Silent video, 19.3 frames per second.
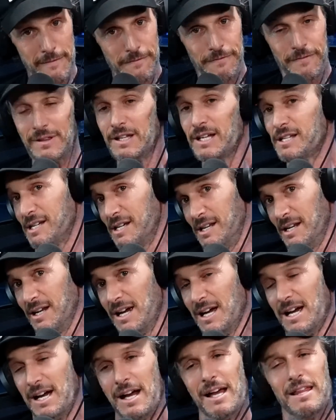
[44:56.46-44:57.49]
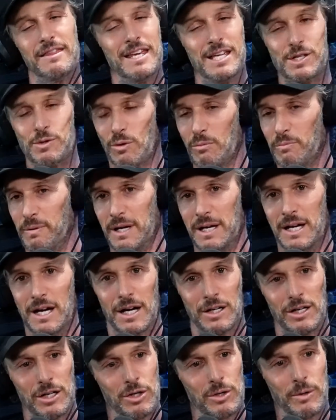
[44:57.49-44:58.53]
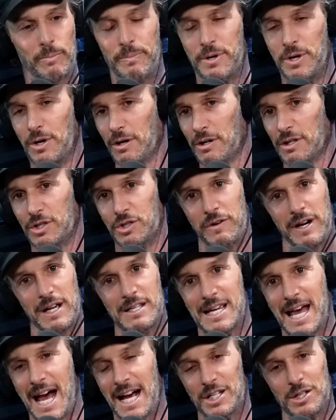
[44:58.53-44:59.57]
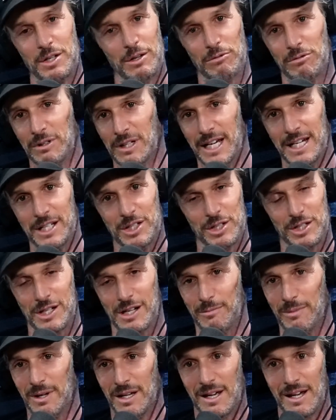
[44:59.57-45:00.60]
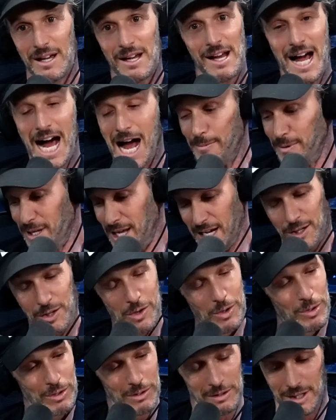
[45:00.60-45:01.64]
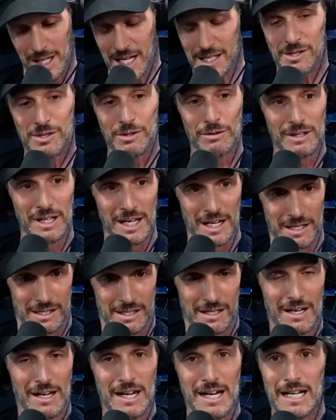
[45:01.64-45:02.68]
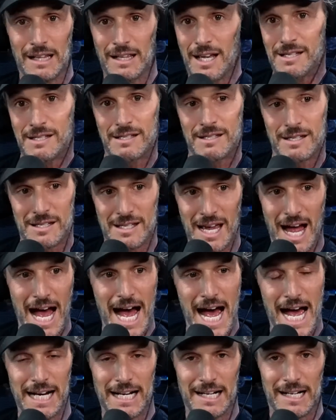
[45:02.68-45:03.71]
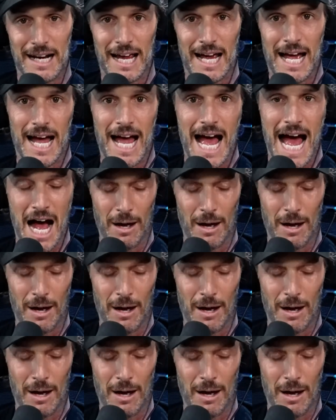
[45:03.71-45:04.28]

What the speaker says: Listen, this would be a pure transactional relationship. I'd be like, cool, let's do this. Let's decide how